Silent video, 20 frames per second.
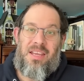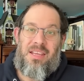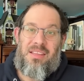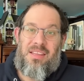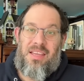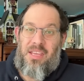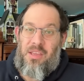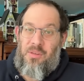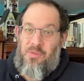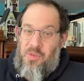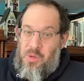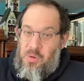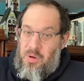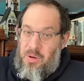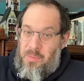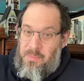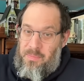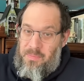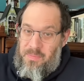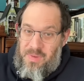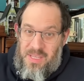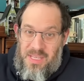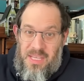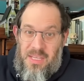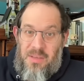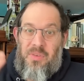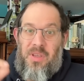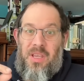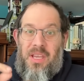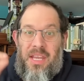Like if you are
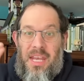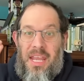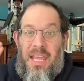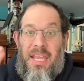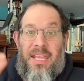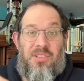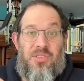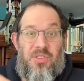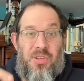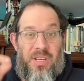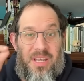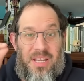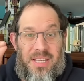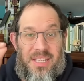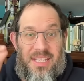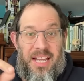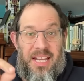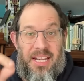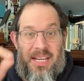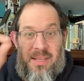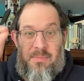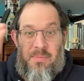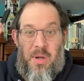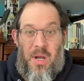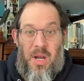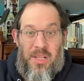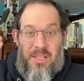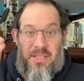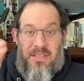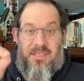giving an agent a guiding
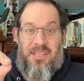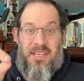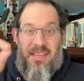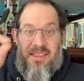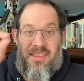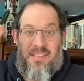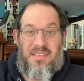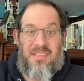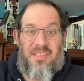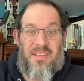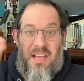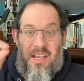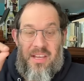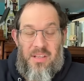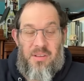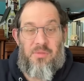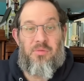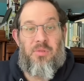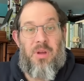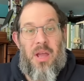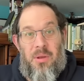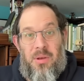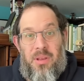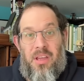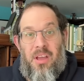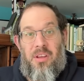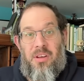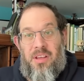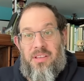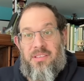policy, this kind of routing
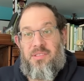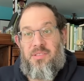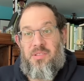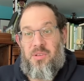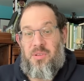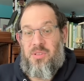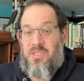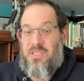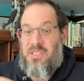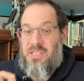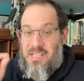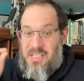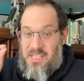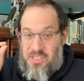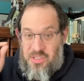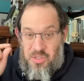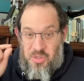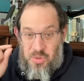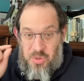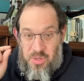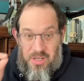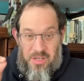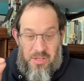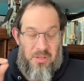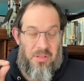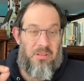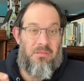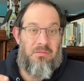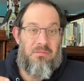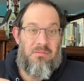on uncertainty is
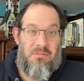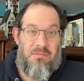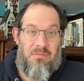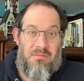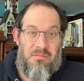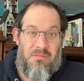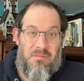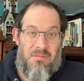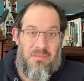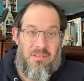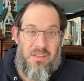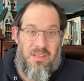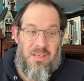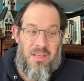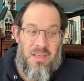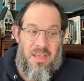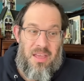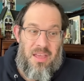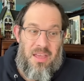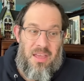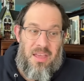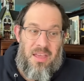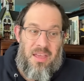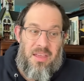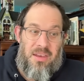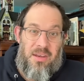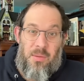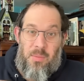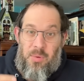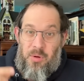critical.
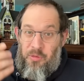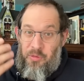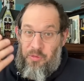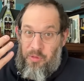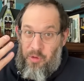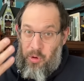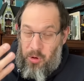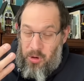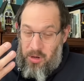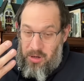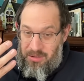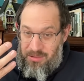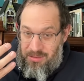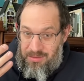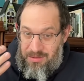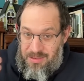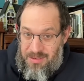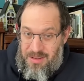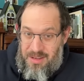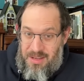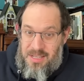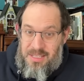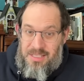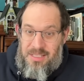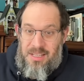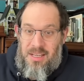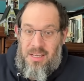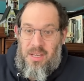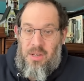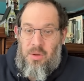Number four,
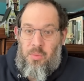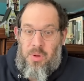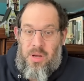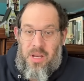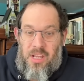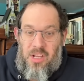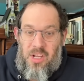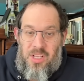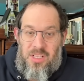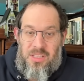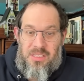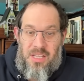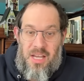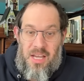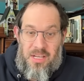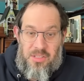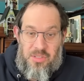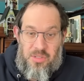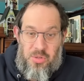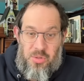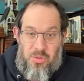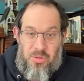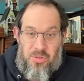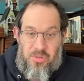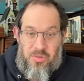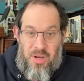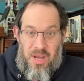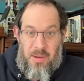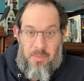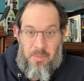what I call lock tool
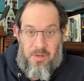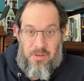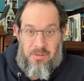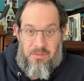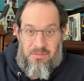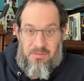grammar.